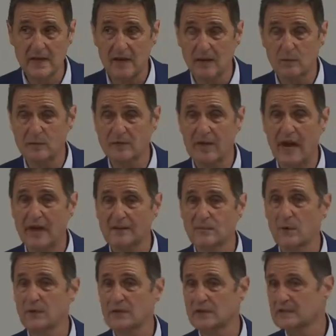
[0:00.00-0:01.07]
study was an
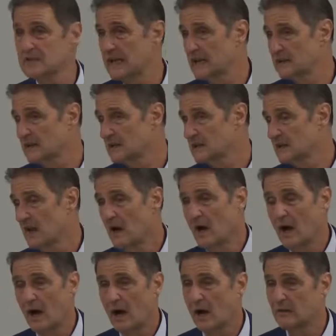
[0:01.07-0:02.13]
expert consensus
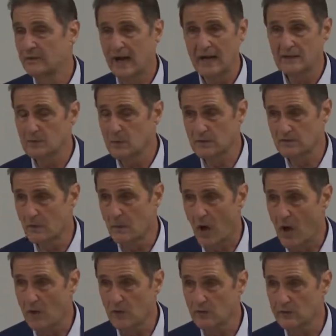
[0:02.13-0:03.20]
of experts from
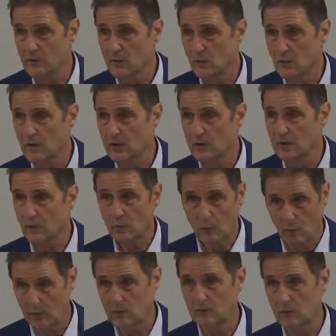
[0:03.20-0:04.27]
all over the world, a
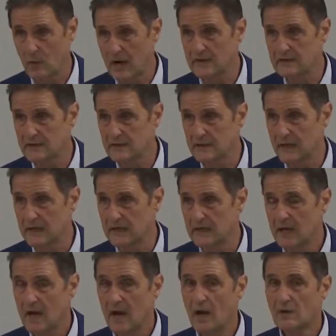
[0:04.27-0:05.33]
worldwide
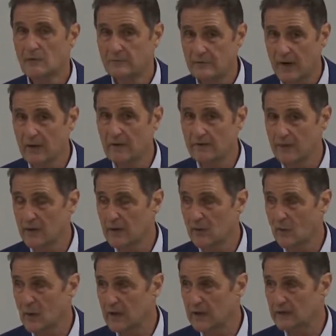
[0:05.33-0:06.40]
study, very, very
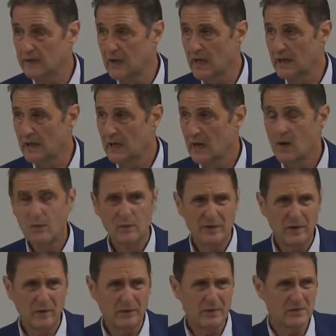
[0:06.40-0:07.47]
well done.
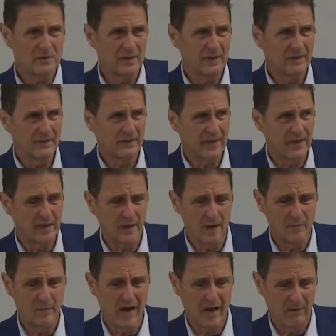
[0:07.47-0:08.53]
We don't usually think
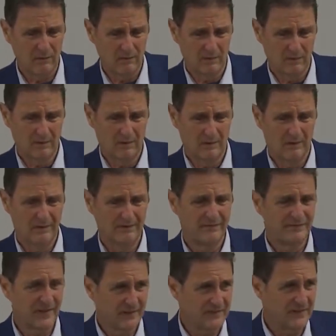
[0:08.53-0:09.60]
about the
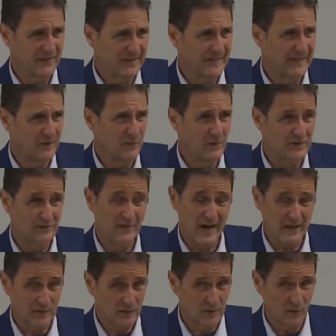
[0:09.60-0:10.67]
5th leading risk
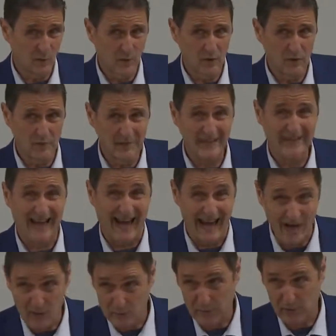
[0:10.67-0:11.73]
factor in the world being
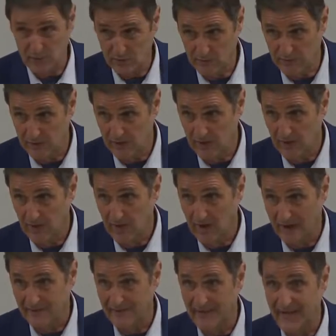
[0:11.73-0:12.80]
air pollution.
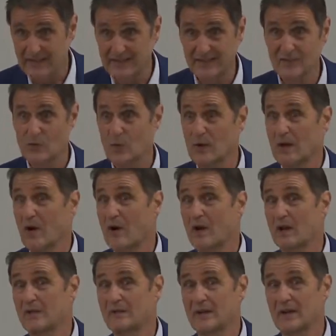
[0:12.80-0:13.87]
I mean, that's ignoring
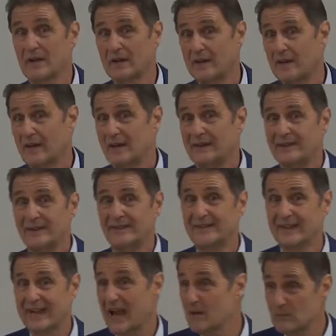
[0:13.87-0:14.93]
all of
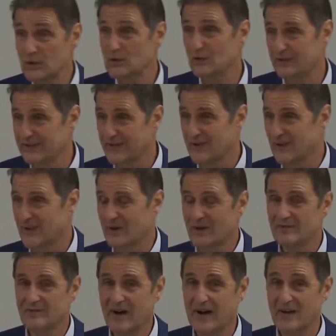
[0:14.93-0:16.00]
the chemicals that are in
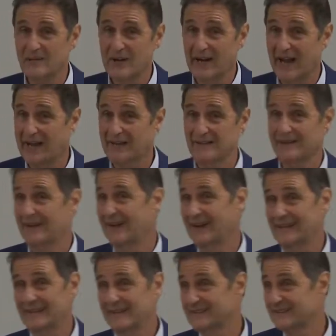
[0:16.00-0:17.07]
our environment
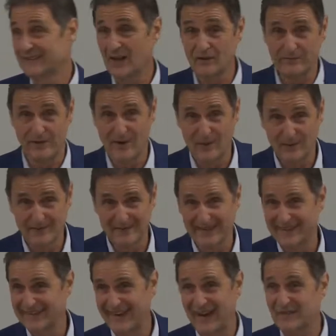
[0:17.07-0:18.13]
and the cell phones
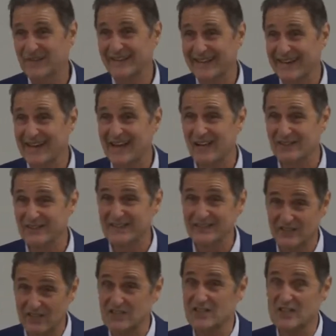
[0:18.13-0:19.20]
and everything else,
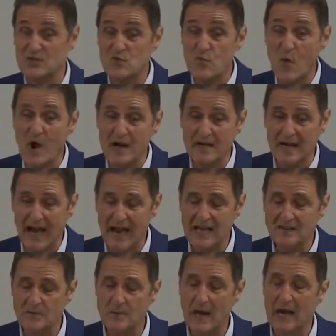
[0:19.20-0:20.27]
that just this one
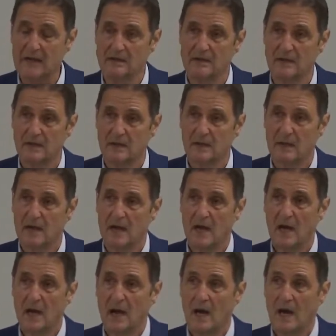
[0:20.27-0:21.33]
aspect.
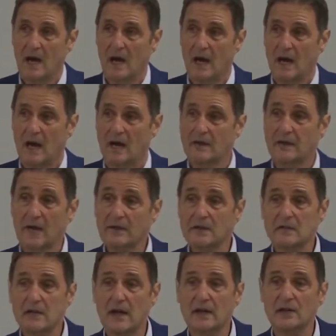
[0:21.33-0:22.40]

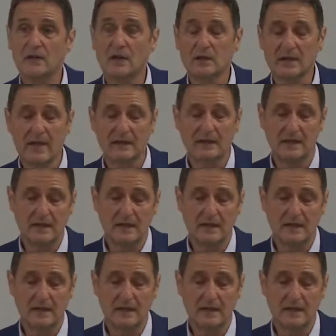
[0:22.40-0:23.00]
Another study looked at